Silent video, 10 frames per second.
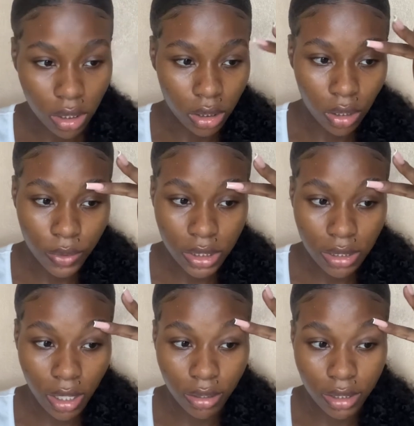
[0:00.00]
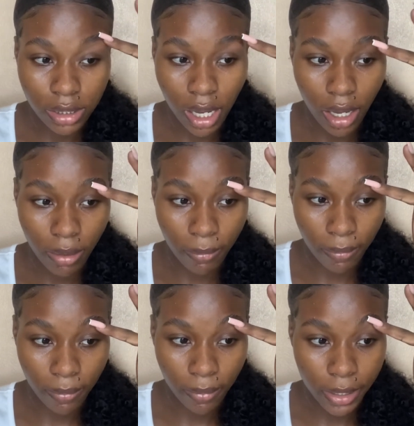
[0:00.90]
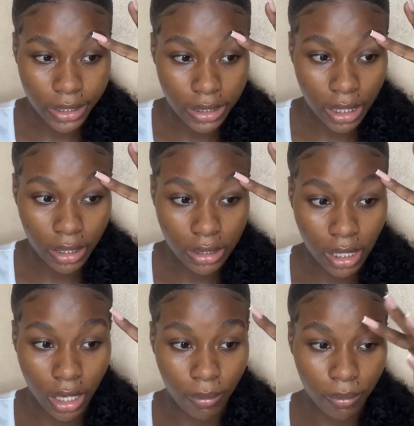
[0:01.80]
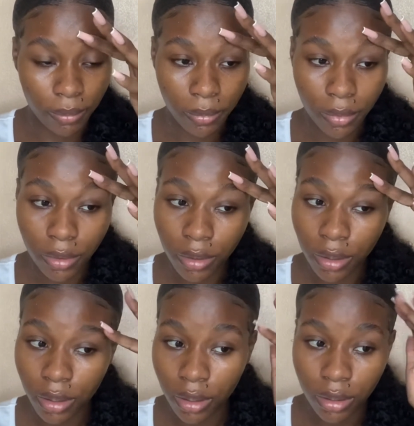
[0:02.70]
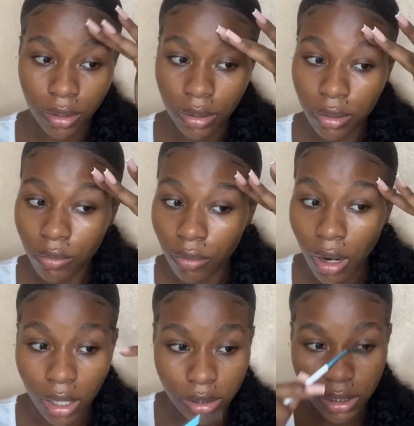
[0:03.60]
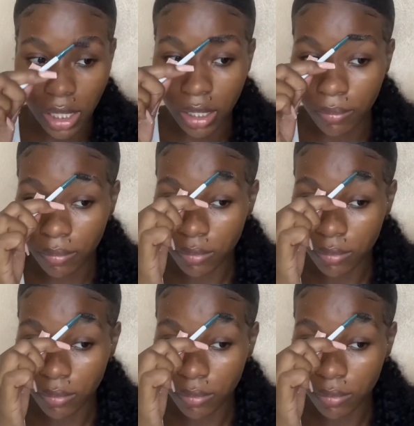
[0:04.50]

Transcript: No, it's not the time. It's not the time. Wrong time.